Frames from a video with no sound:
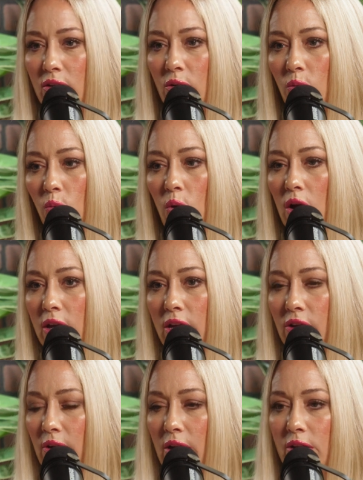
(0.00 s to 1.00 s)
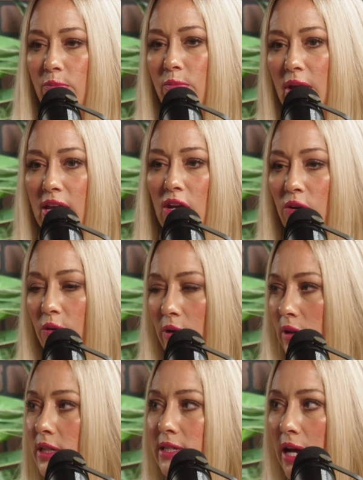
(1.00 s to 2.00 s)
walking around and making
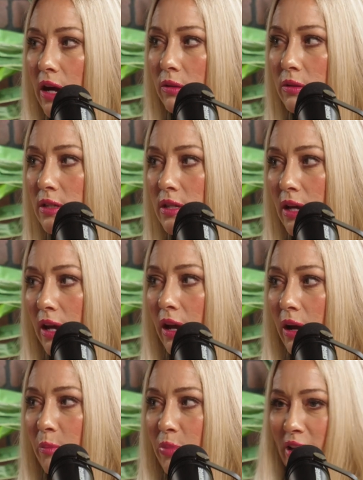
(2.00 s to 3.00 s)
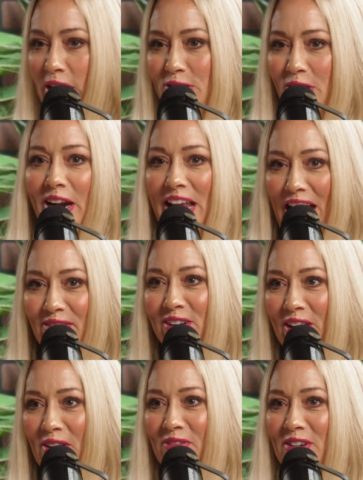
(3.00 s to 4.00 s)
gorilla sounds, but trying to have a
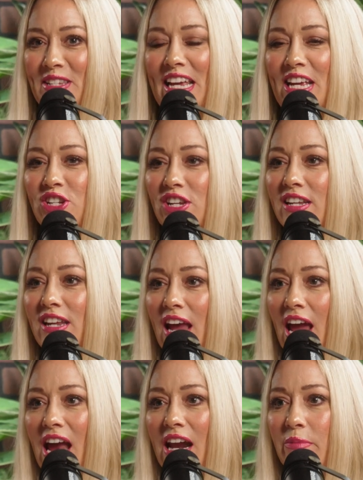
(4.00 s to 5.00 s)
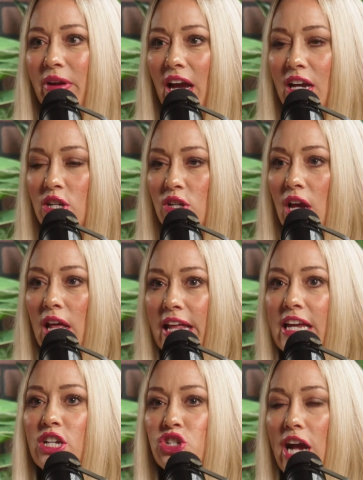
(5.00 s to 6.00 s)
conversation. And I'm I could
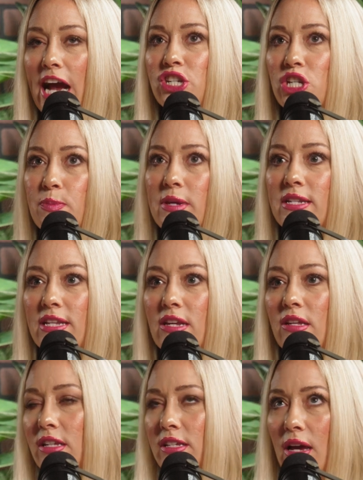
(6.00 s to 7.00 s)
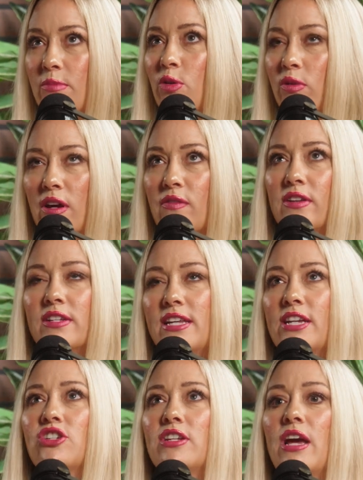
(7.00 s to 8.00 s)
ChatGPT, I'm going off on a
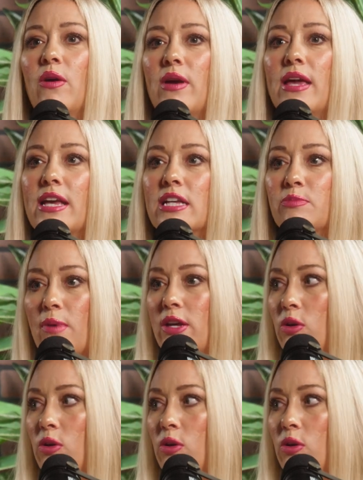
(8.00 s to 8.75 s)
tangent now, is my